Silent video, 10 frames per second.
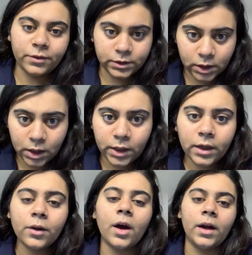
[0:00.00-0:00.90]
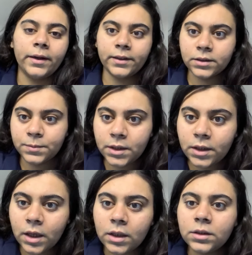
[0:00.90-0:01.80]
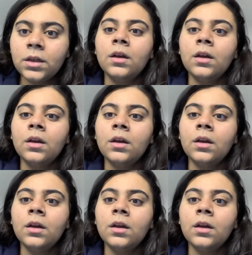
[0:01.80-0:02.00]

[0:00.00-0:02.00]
physically, cruelty is being done,